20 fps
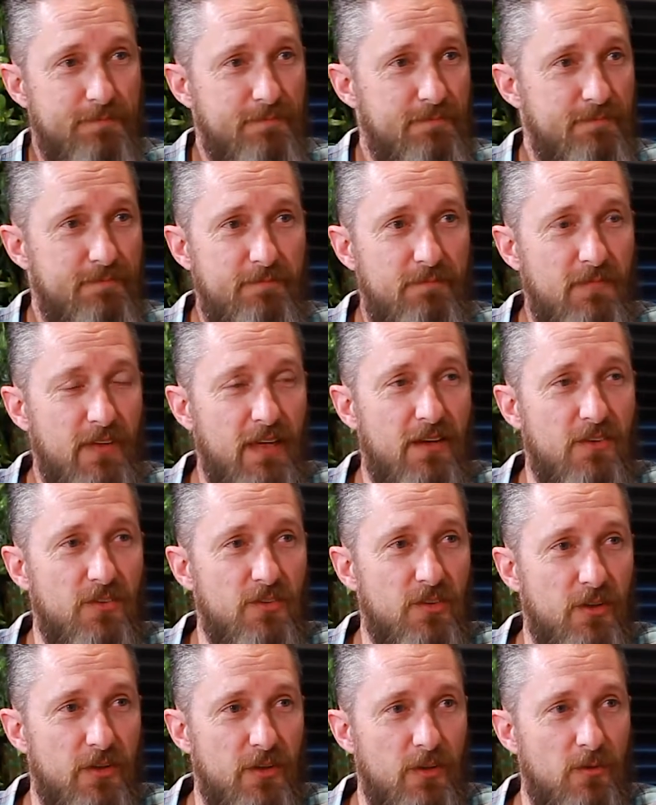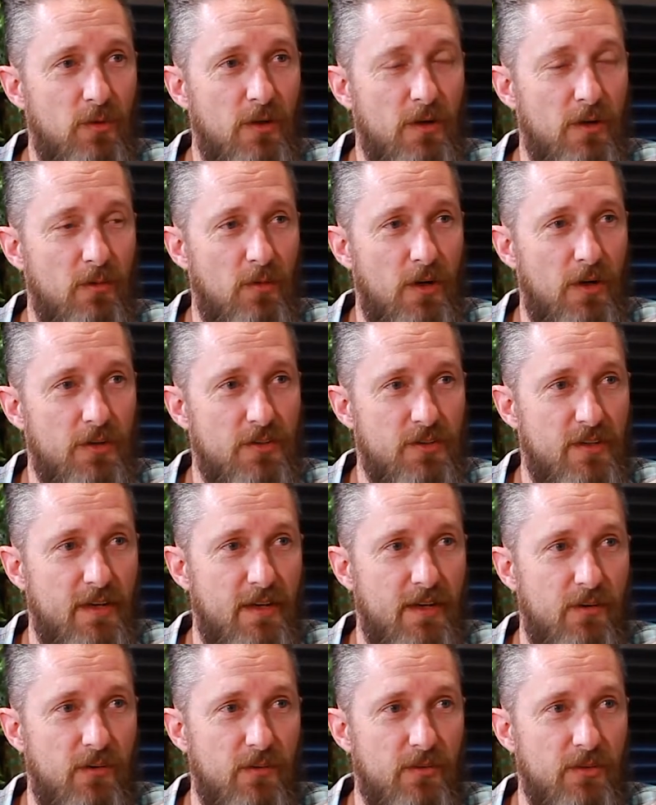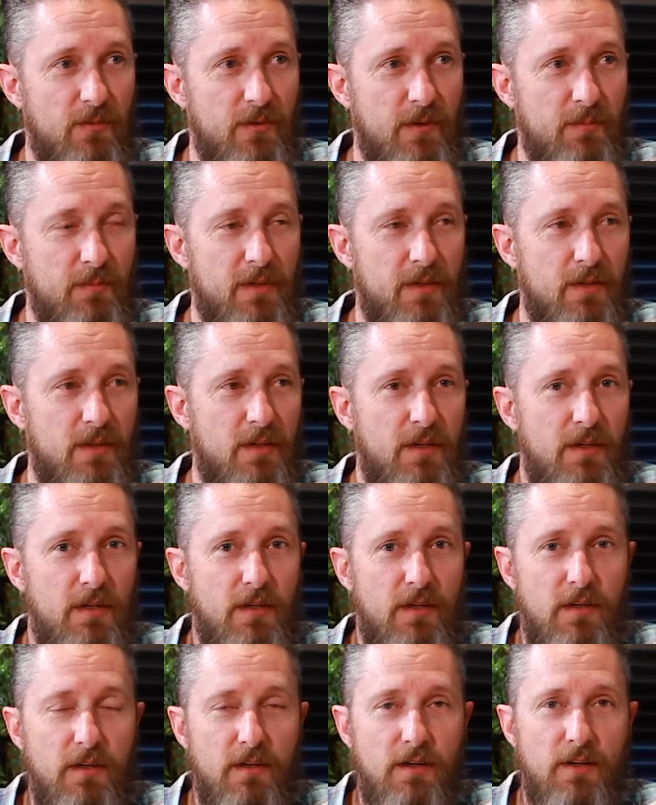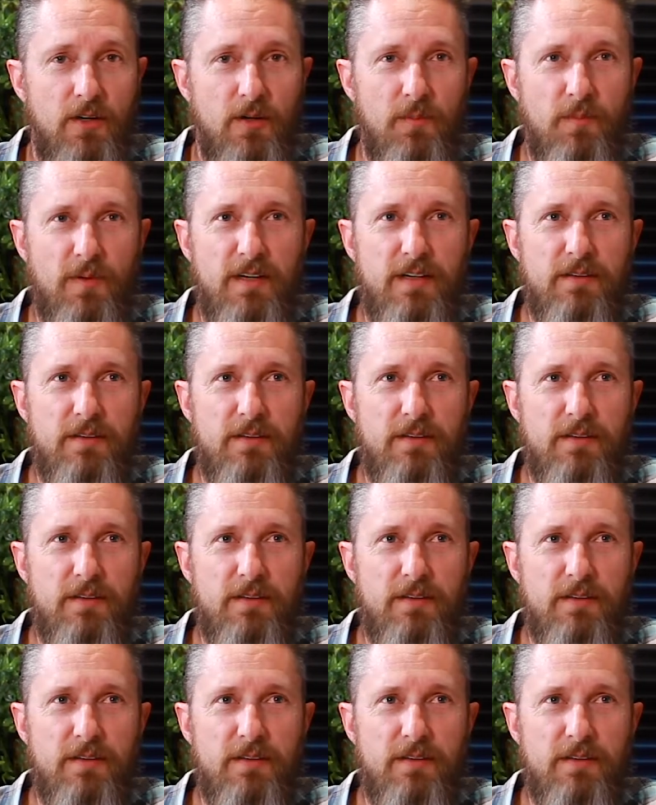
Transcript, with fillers: It's insane. And so you'd want to watch that or something. But um,